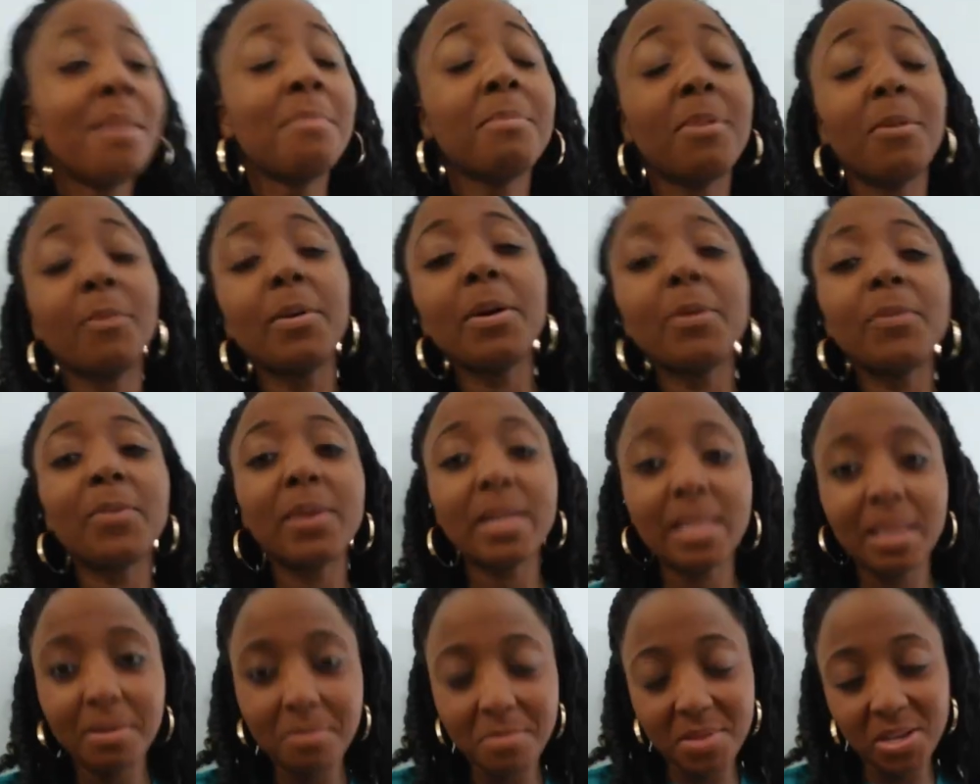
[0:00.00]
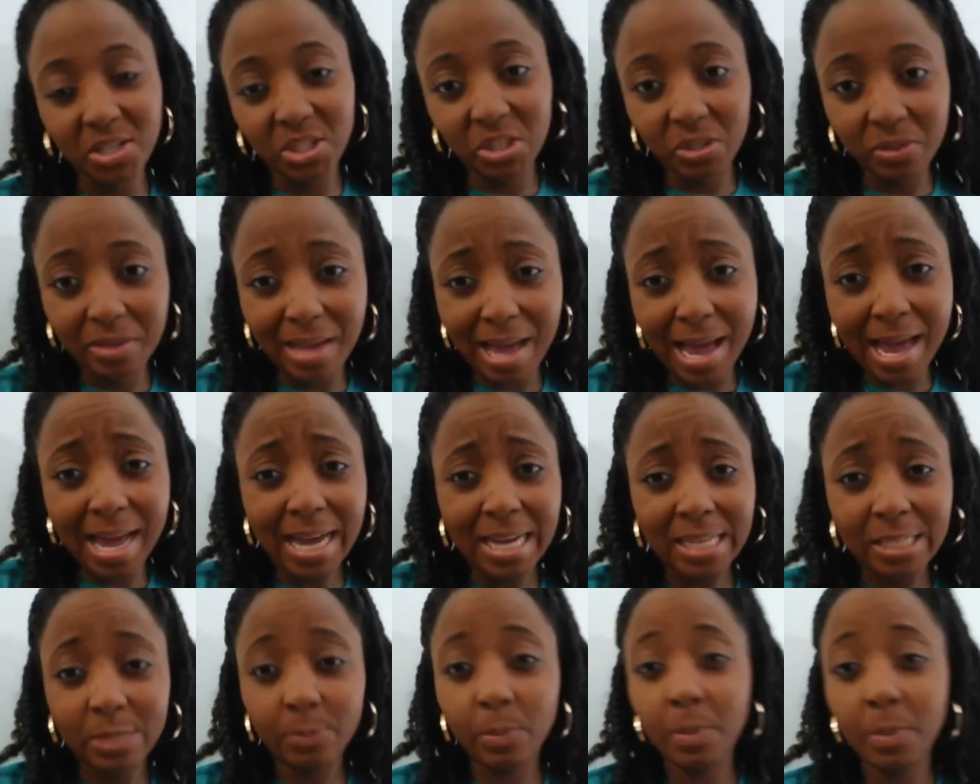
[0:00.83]
But we really miss you
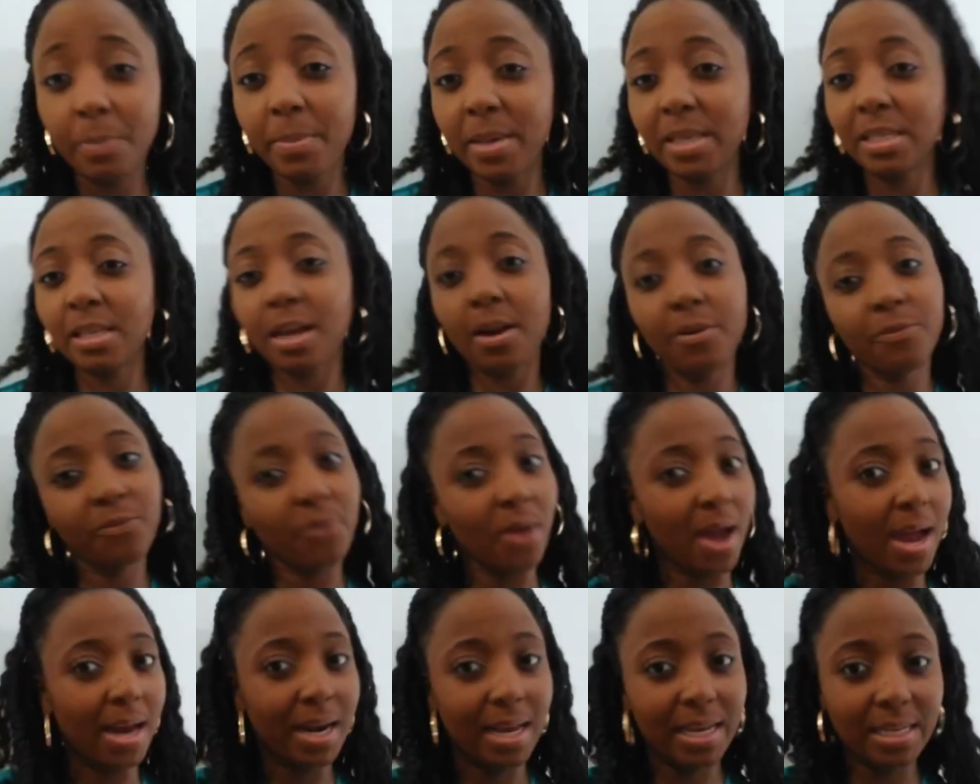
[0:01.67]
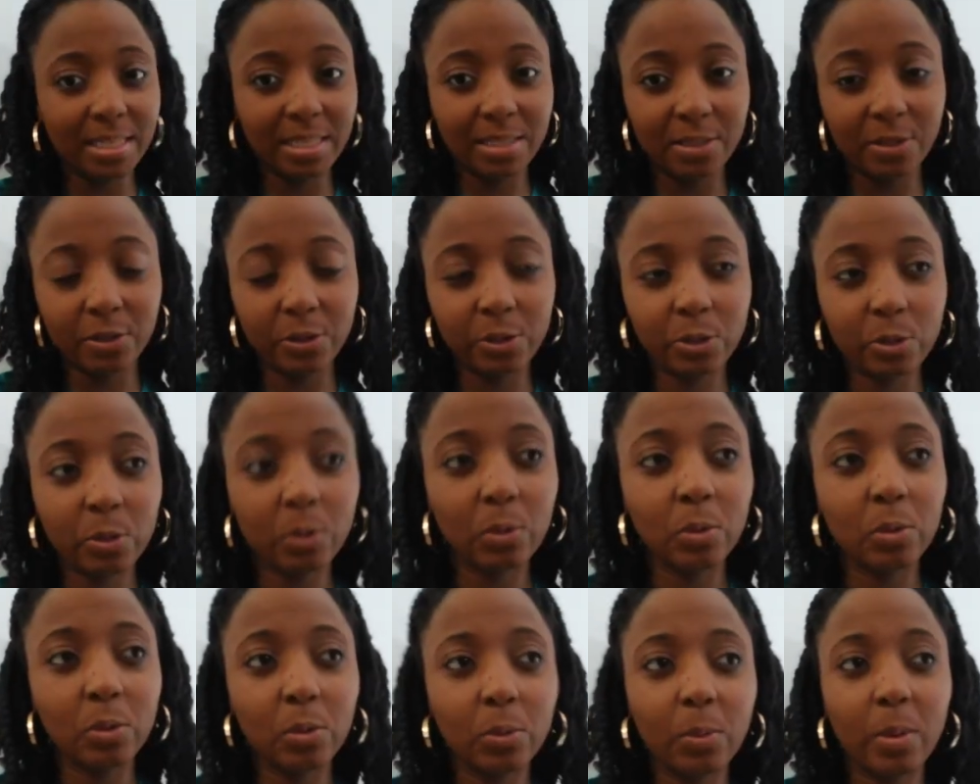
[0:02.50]
guys. We miss our Fridays in this
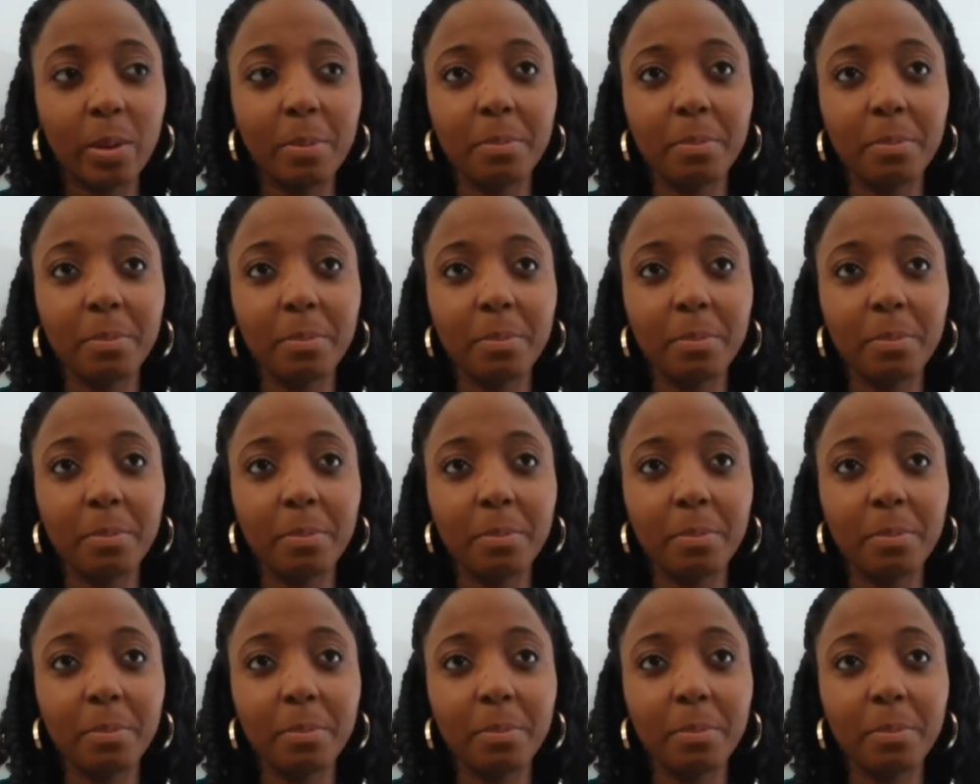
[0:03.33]
school.